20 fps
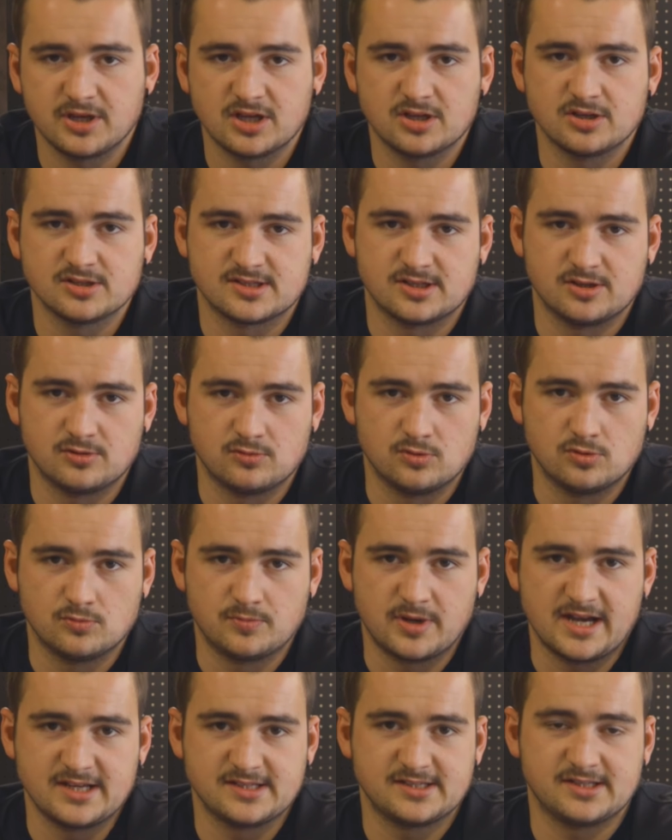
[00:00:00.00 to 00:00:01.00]
because it will
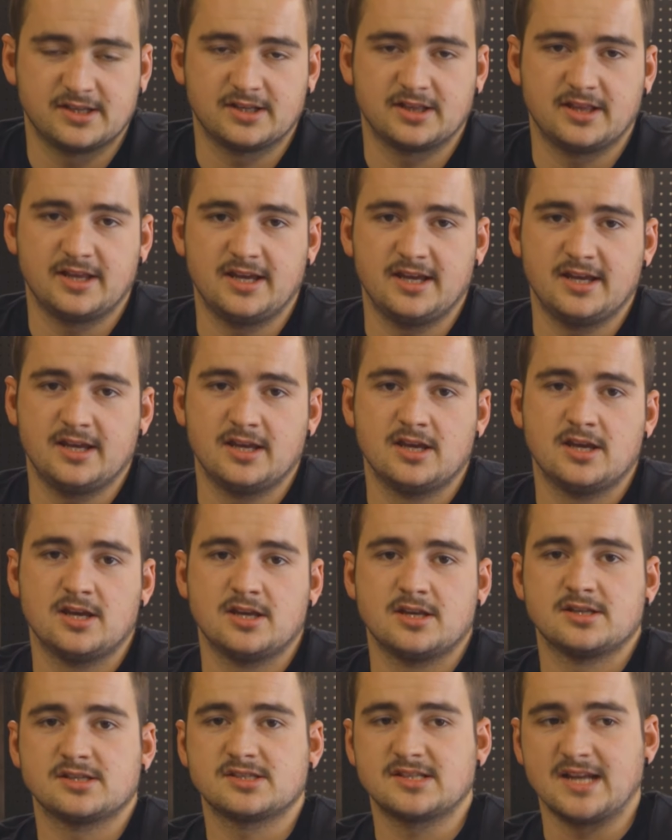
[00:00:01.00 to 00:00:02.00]
basically
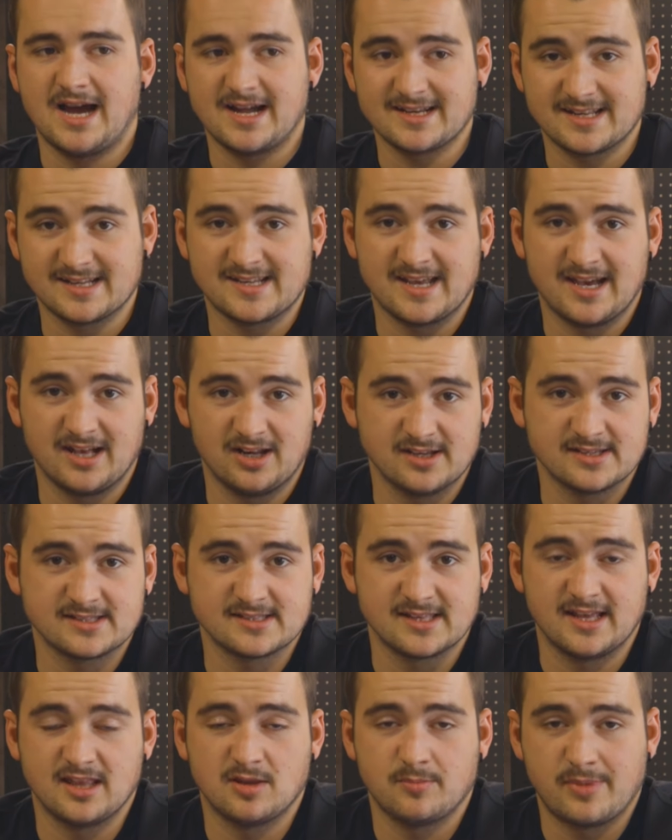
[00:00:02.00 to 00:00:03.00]
start to tell
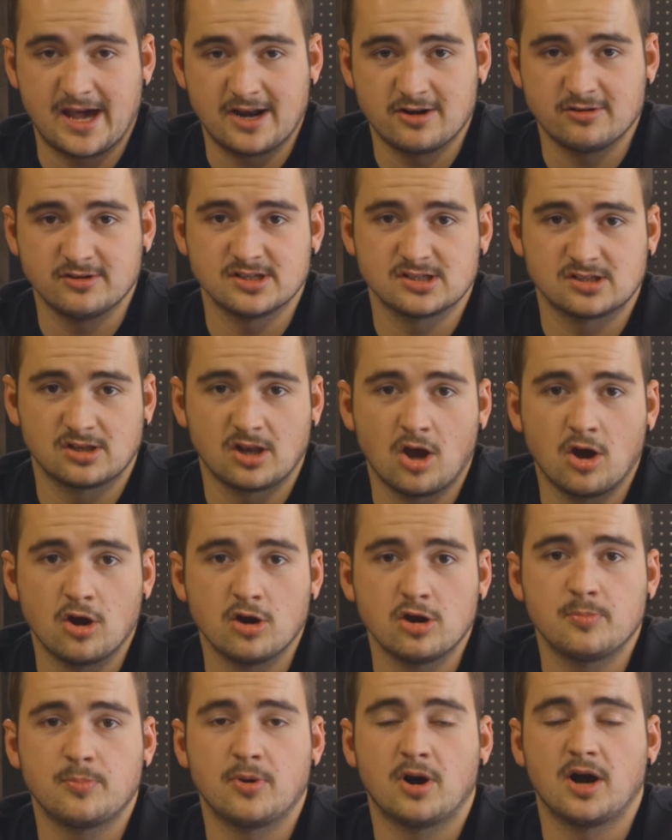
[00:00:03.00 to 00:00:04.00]
us that the battery is
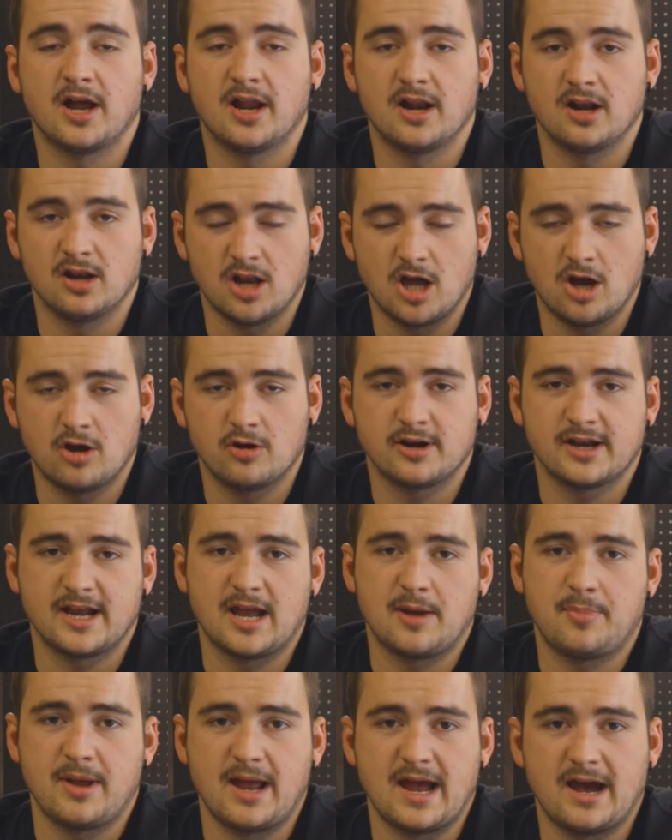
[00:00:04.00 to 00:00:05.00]
low by lowering
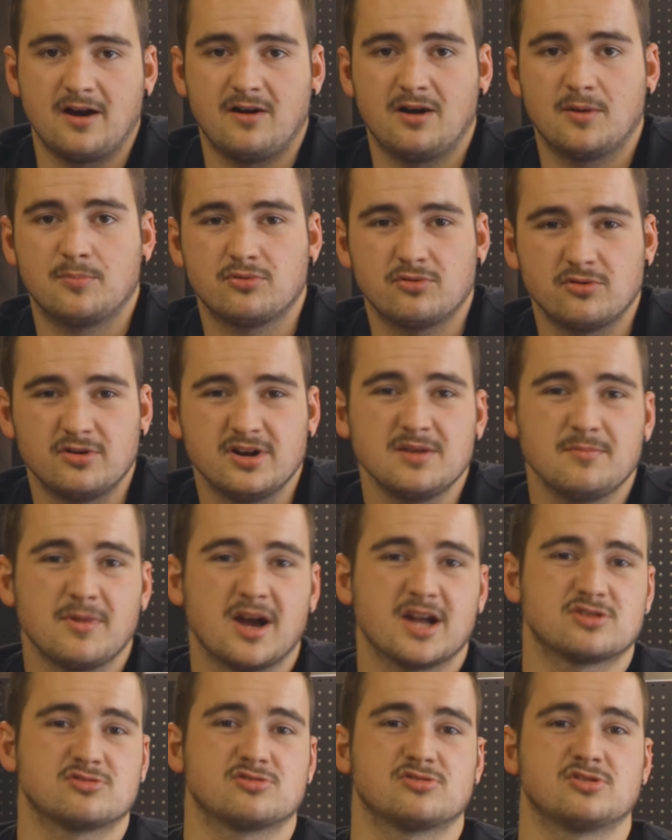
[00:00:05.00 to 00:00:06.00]
our power pretty
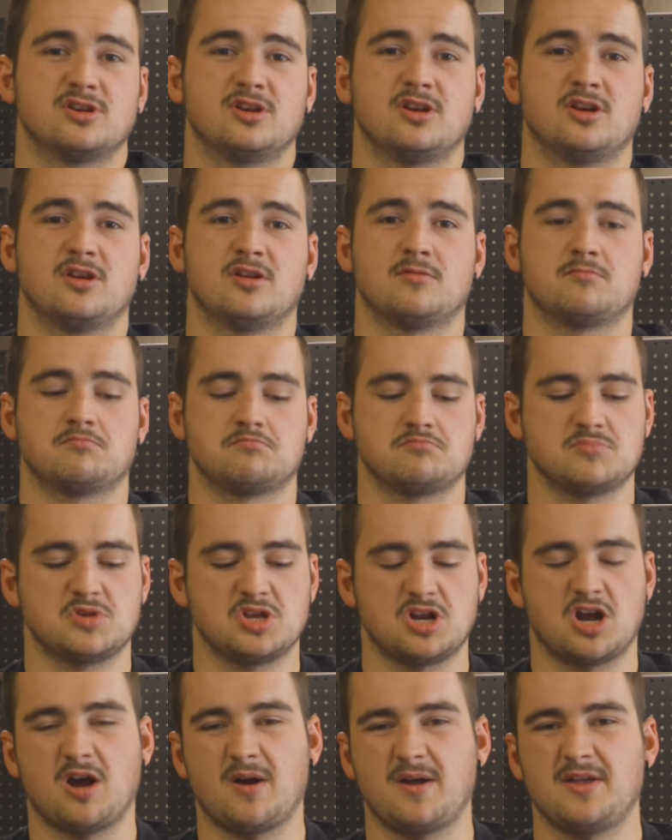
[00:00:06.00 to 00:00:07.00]
much,
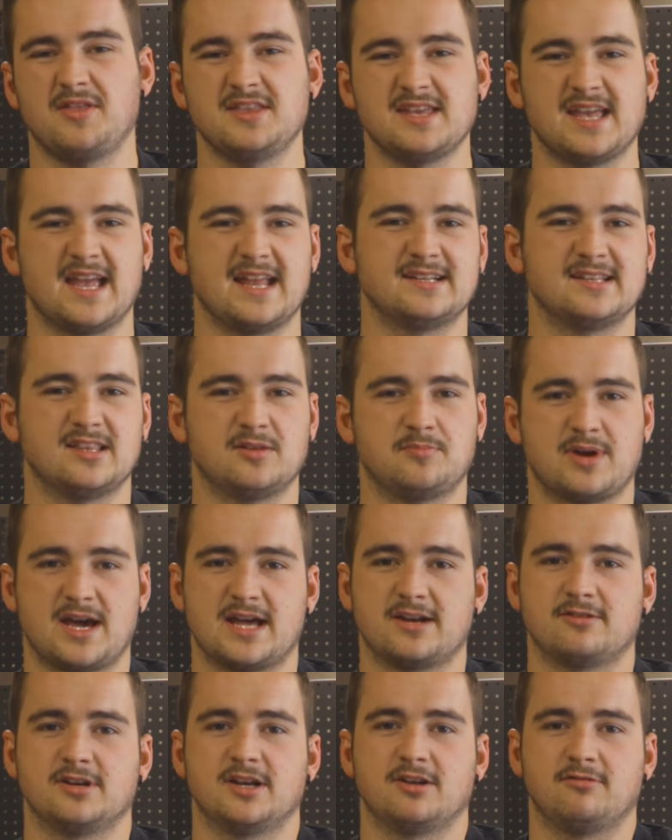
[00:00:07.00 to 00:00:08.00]
you know, at the end of the
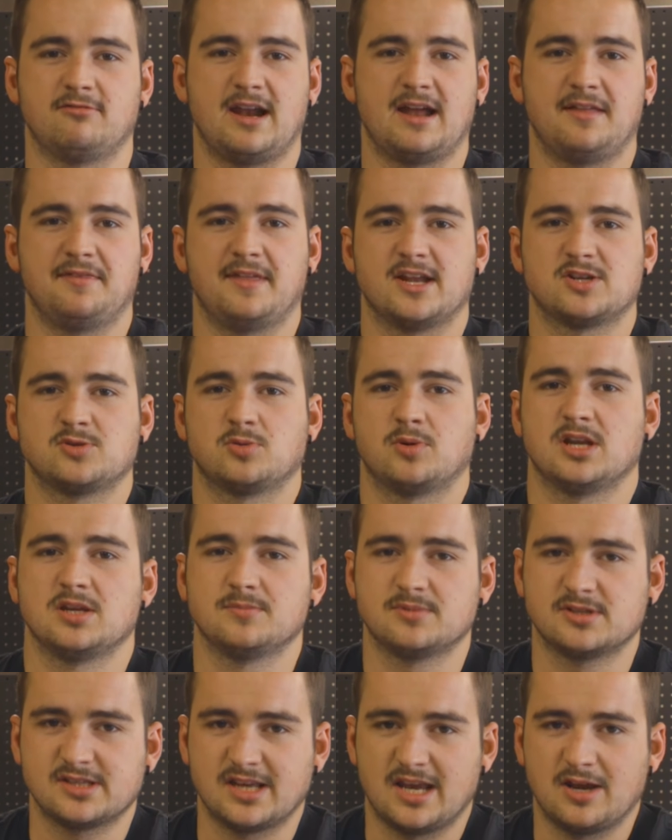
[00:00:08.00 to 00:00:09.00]
battery, around that
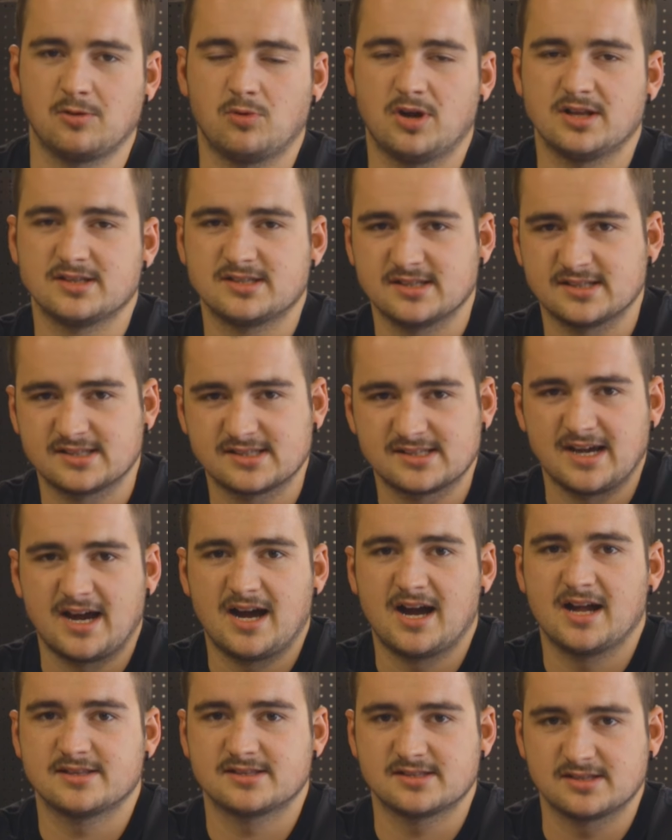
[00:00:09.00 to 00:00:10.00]
20% once it
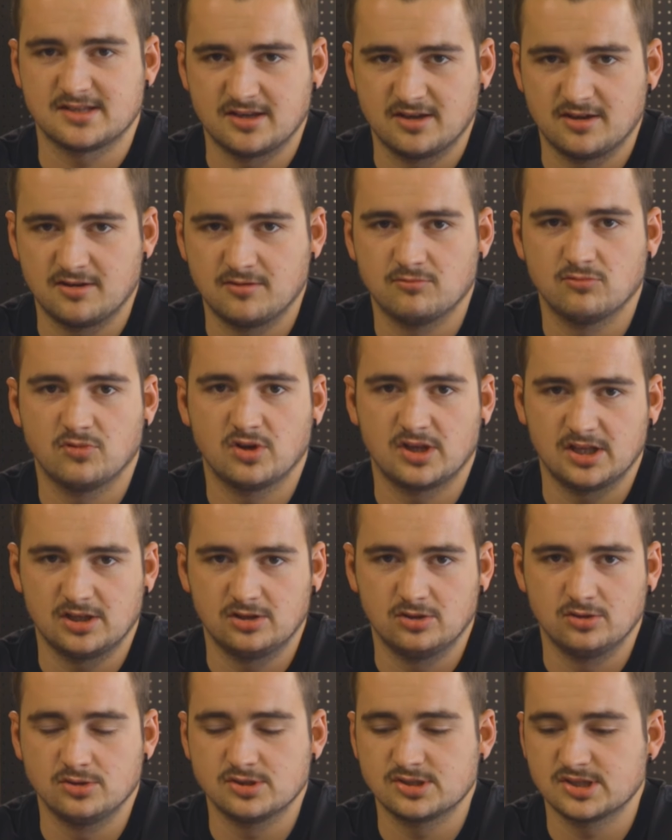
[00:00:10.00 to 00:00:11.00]
starts to really
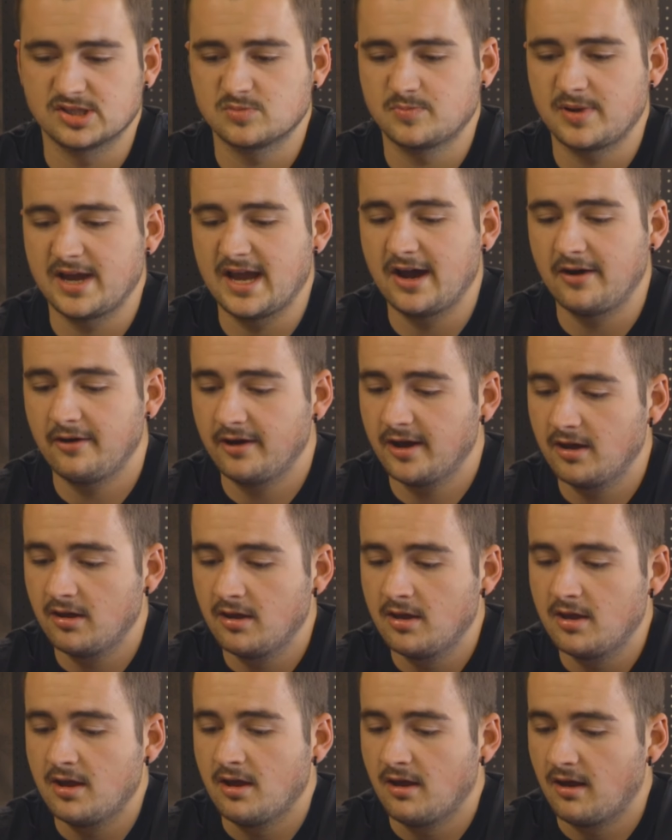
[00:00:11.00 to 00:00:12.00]
lose its
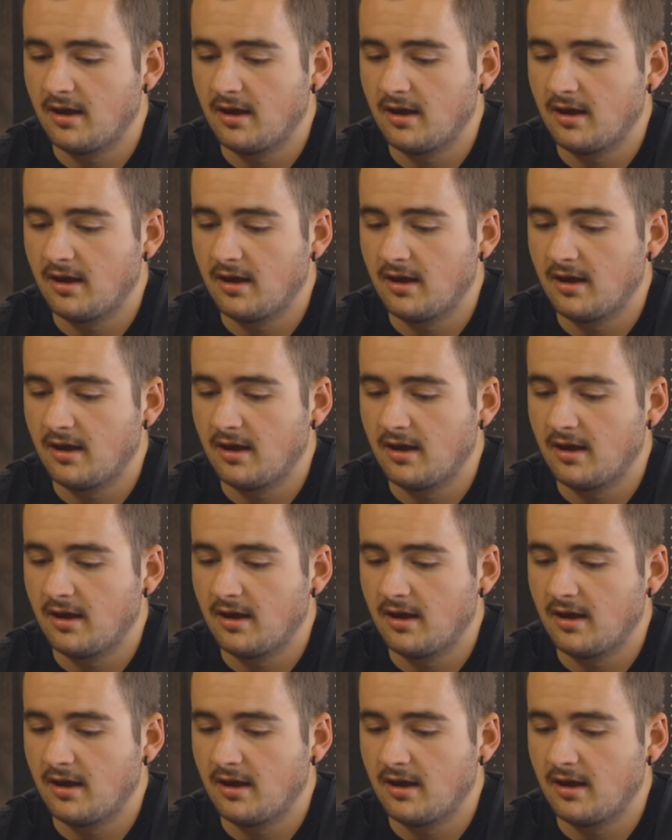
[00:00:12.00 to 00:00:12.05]
power.